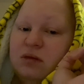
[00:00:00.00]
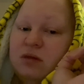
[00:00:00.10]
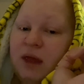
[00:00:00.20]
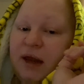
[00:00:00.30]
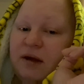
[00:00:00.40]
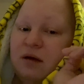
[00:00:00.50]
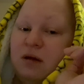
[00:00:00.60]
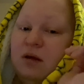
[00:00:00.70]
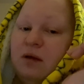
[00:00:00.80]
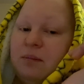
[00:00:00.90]

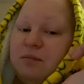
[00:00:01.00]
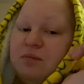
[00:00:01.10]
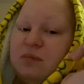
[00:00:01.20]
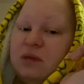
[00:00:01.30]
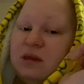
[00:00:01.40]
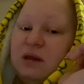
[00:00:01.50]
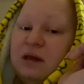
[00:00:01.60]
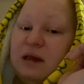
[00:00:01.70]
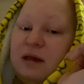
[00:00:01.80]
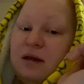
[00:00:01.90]
Then
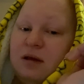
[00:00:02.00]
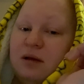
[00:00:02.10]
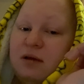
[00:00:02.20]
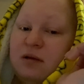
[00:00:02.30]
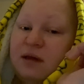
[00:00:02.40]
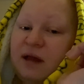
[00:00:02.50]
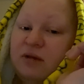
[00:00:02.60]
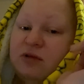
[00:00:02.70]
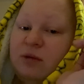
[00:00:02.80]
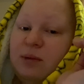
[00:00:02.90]

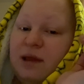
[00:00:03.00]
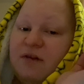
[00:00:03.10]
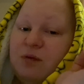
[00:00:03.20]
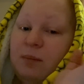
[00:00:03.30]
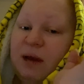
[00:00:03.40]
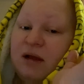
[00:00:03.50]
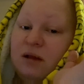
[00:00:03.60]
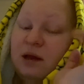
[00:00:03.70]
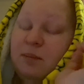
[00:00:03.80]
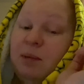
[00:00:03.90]
Kelsey were left with
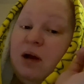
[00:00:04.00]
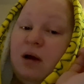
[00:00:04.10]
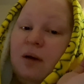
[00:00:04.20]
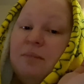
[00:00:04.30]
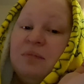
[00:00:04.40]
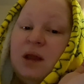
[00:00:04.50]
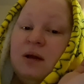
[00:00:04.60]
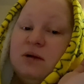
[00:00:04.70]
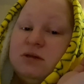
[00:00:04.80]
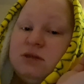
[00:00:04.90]
Michael Lee Potter.
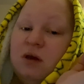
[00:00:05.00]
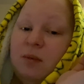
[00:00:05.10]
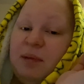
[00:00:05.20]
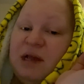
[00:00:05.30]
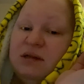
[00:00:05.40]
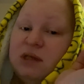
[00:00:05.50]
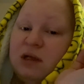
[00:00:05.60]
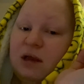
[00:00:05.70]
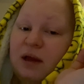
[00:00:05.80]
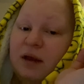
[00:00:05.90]
So
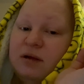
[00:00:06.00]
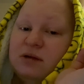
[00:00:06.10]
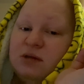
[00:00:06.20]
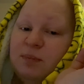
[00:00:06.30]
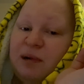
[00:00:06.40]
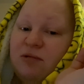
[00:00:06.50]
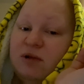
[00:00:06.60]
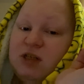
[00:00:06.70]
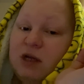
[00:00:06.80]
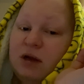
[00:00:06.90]
basically,
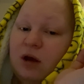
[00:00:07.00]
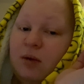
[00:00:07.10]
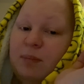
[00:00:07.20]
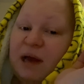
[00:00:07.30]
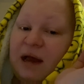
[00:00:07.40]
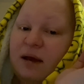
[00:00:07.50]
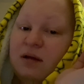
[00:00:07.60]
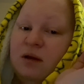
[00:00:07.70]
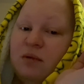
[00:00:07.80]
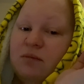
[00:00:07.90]
apparently she got
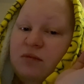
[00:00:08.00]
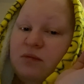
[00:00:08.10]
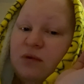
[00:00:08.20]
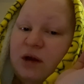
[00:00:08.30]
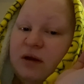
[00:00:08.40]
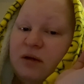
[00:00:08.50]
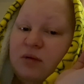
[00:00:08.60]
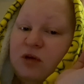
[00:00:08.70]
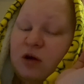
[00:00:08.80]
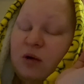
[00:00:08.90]
back,
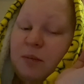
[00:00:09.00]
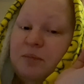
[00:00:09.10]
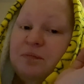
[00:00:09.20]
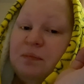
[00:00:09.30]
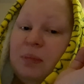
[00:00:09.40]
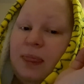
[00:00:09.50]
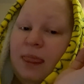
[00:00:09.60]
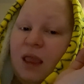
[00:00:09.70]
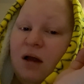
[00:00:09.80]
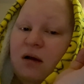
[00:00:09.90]
Ryan Dawn,
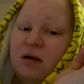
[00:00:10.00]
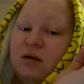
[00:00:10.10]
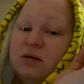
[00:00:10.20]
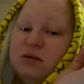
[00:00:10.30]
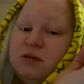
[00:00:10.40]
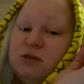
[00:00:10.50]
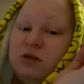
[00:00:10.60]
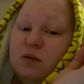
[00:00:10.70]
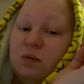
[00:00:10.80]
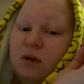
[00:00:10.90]

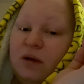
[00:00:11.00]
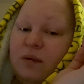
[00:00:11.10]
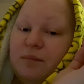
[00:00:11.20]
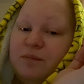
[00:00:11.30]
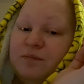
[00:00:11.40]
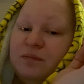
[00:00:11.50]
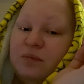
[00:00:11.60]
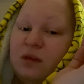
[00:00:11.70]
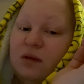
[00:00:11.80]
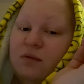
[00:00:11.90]
to
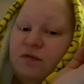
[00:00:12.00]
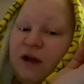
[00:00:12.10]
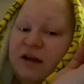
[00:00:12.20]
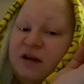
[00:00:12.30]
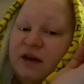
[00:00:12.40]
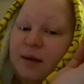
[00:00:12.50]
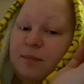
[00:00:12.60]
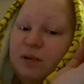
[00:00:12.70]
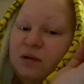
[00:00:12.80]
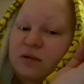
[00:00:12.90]
find an
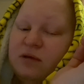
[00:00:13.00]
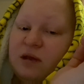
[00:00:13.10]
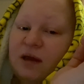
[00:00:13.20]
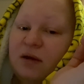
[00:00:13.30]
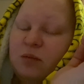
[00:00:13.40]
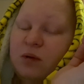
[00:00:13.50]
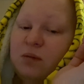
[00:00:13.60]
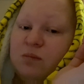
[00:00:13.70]
ambulance there with